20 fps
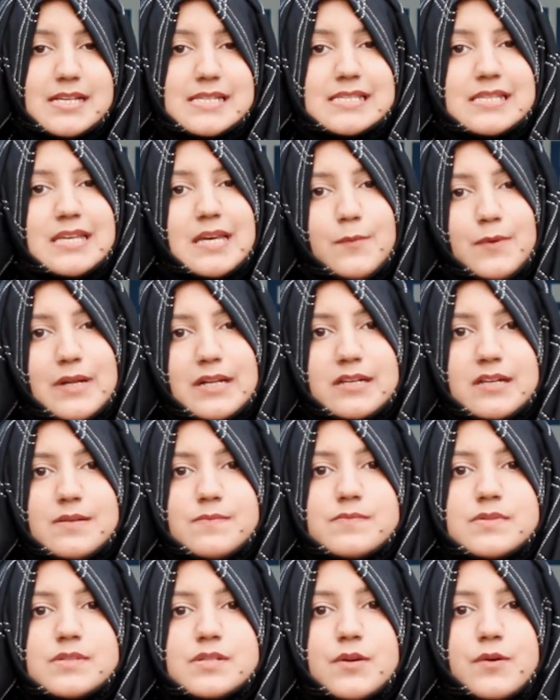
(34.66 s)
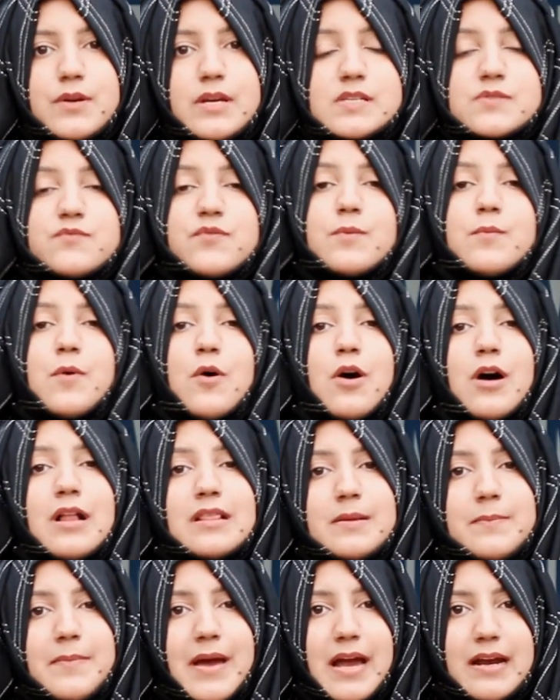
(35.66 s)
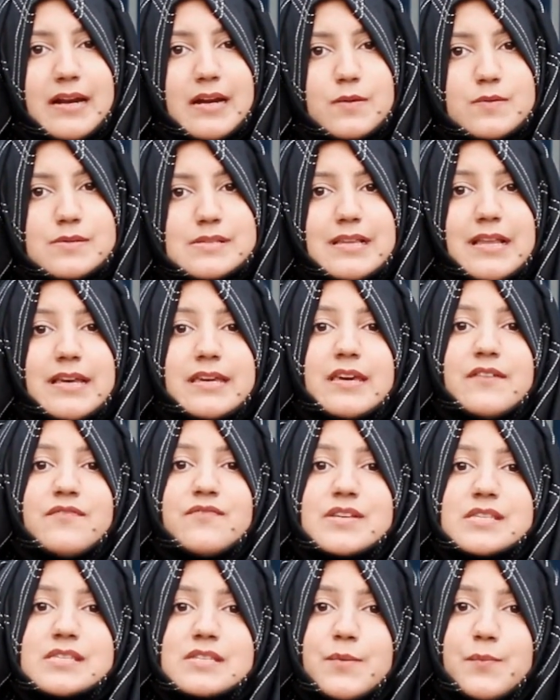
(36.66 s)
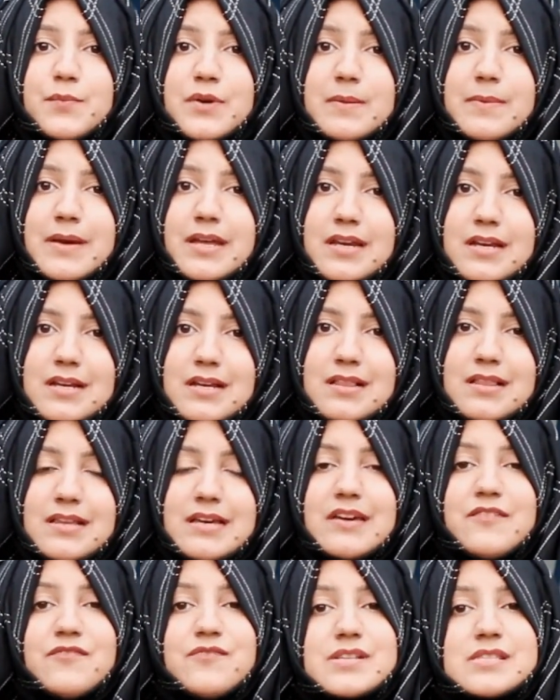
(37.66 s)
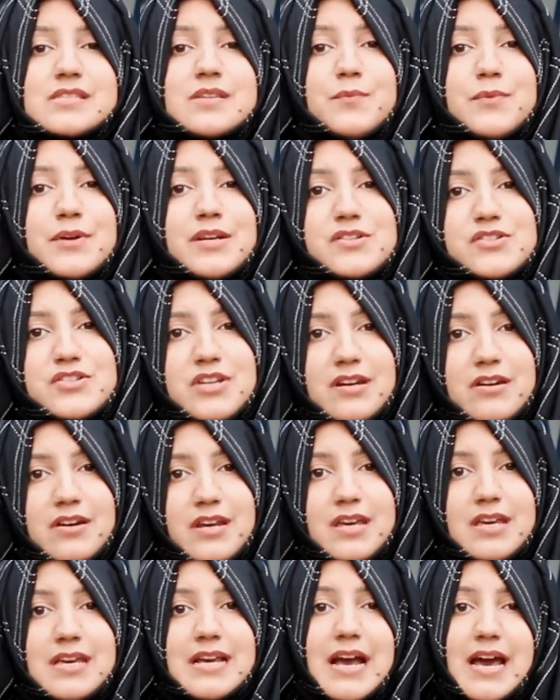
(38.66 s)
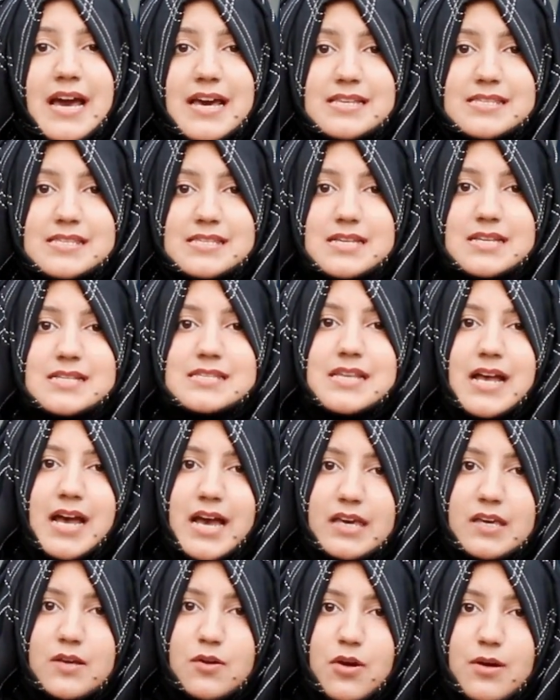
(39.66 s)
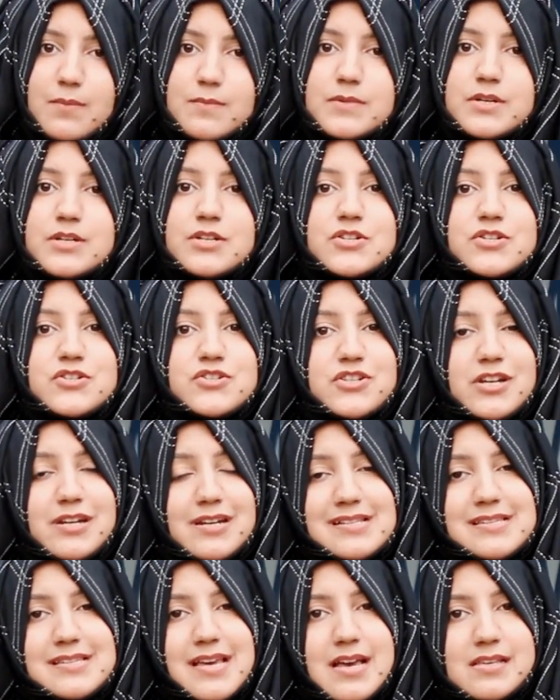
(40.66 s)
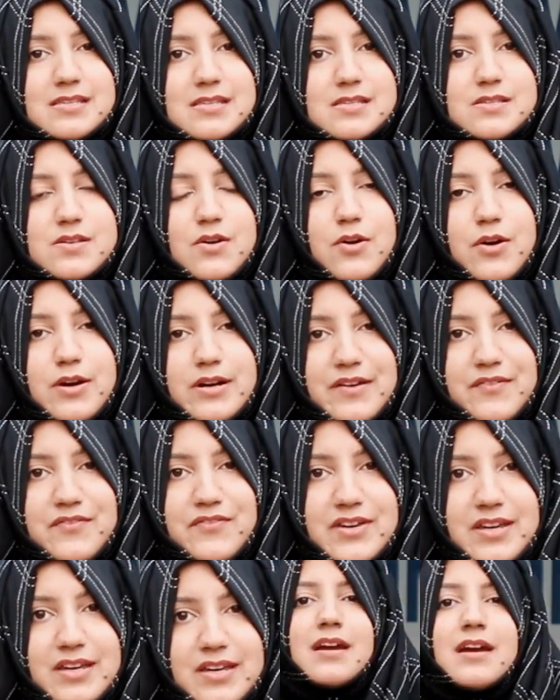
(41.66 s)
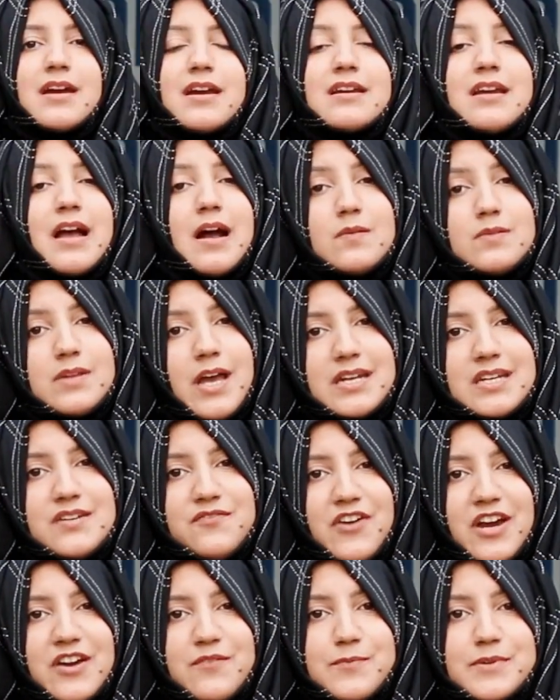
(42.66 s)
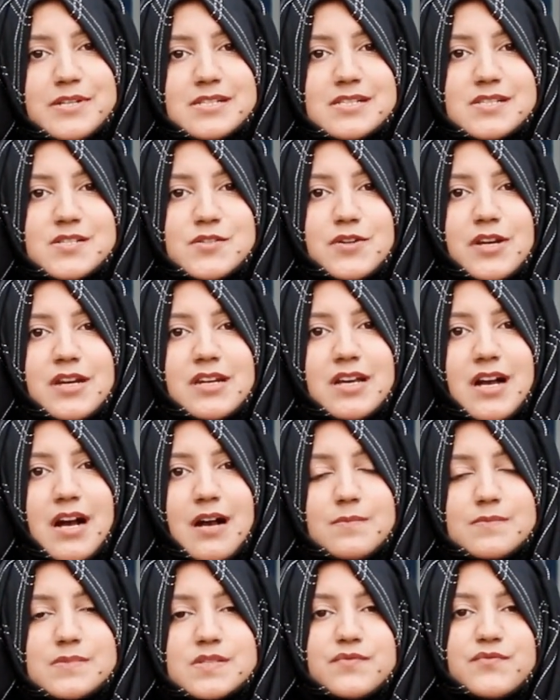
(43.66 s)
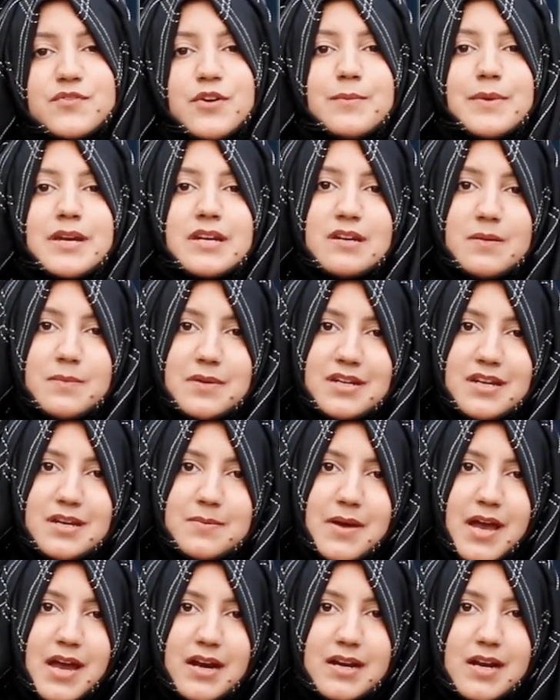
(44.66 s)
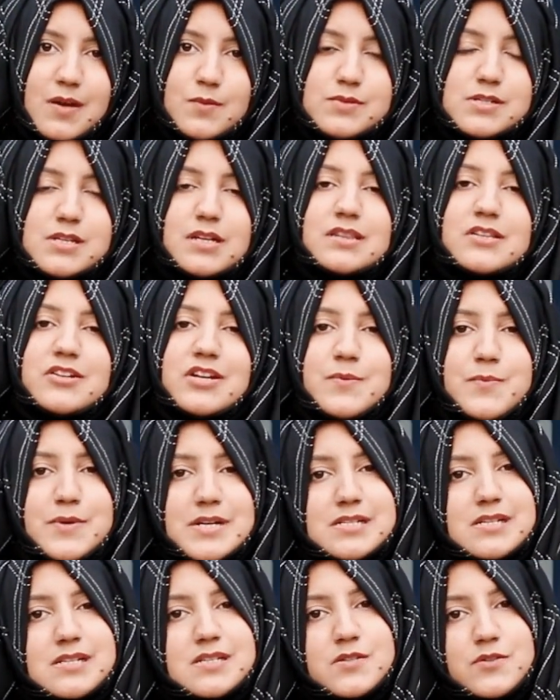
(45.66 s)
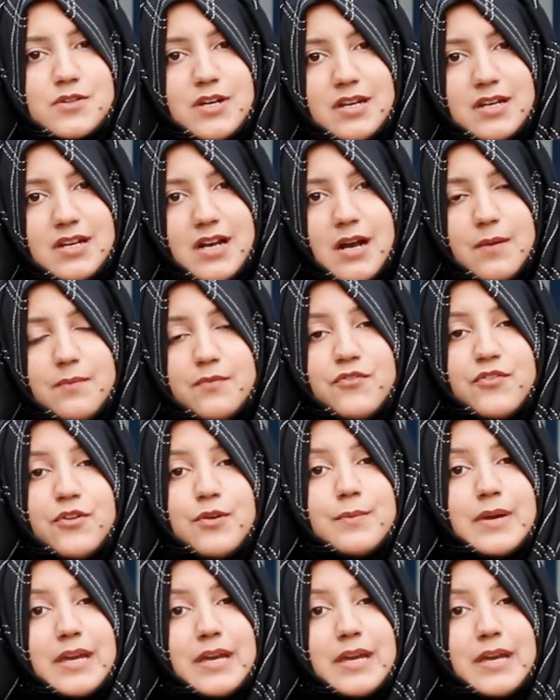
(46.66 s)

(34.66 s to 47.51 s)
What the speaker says: CA welcomes students from all the backgrounds like FSC Pre-Medical, FSC Pre-Engineering, ICS, ICOM, General Sciences or FA. Around 95% student comes from intermediate background, 3% student come from